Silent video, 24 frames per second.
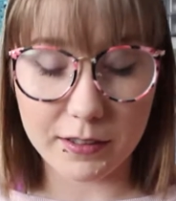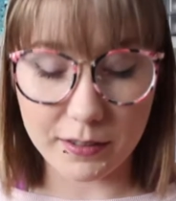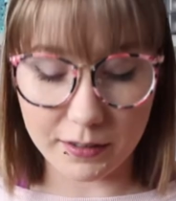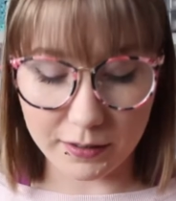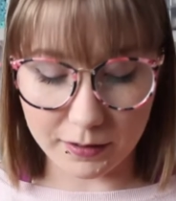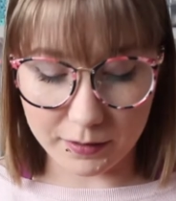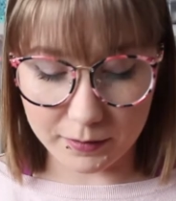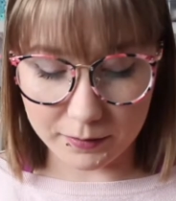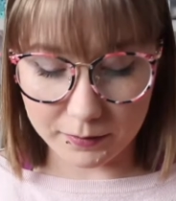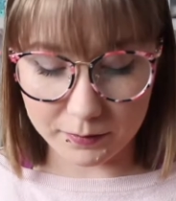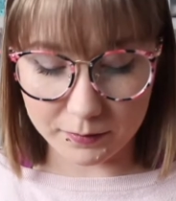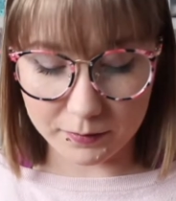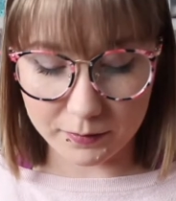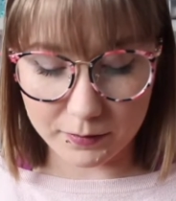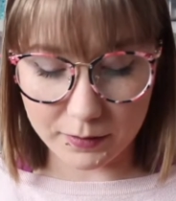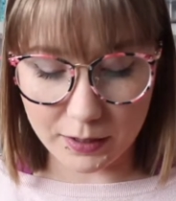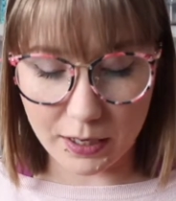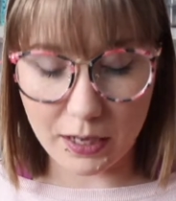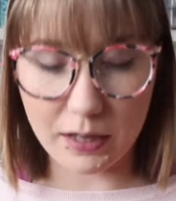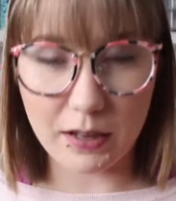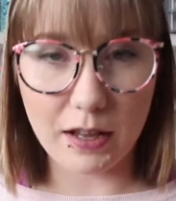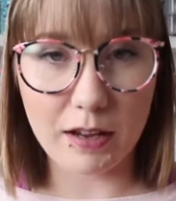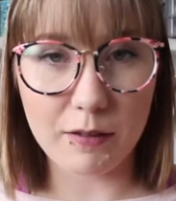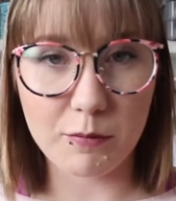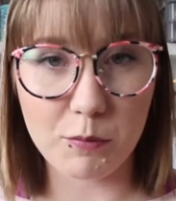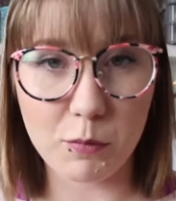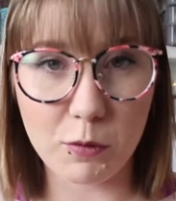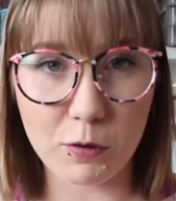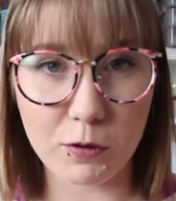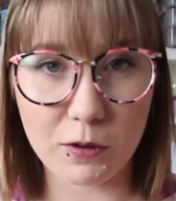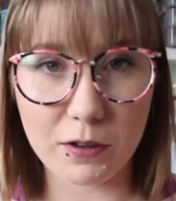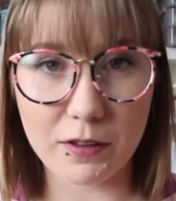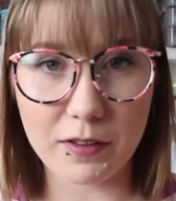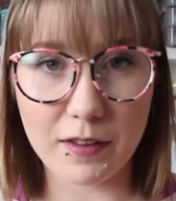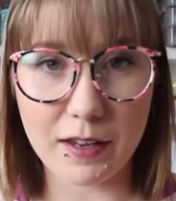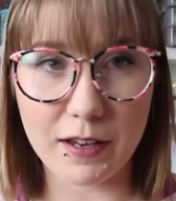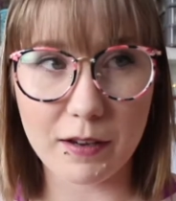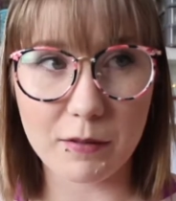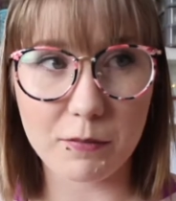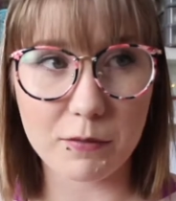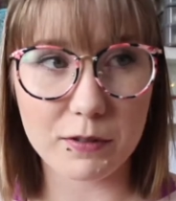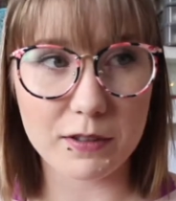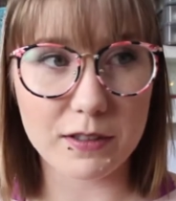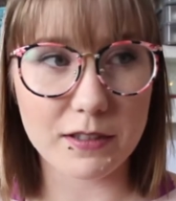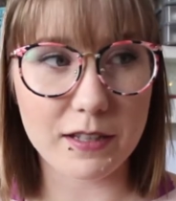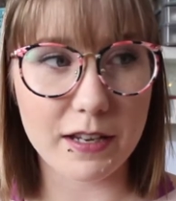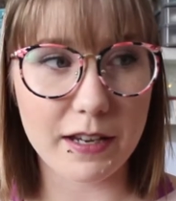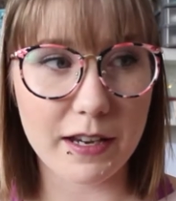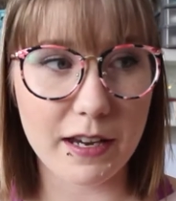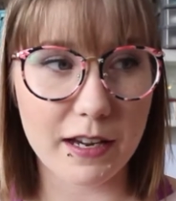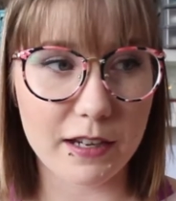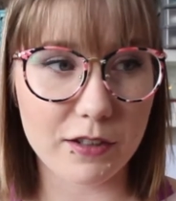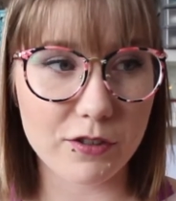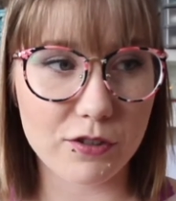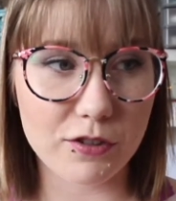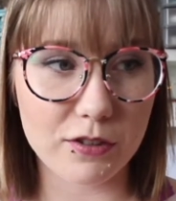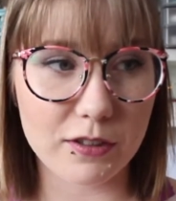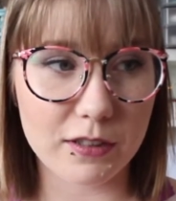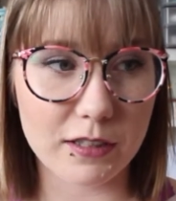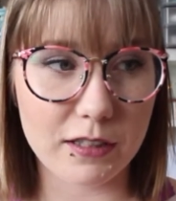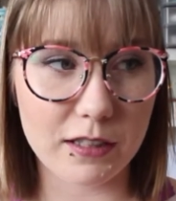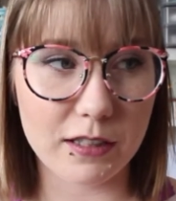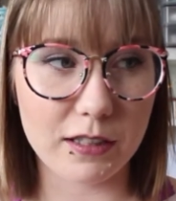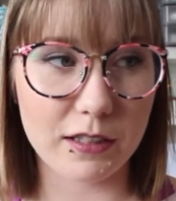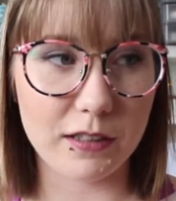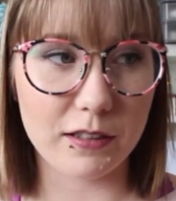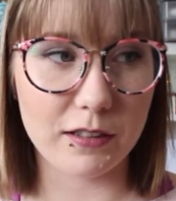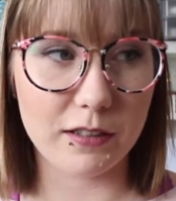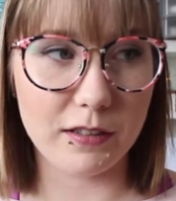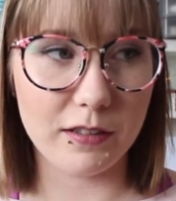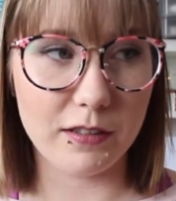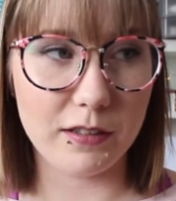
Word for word: Um, I'll have more on that once I actually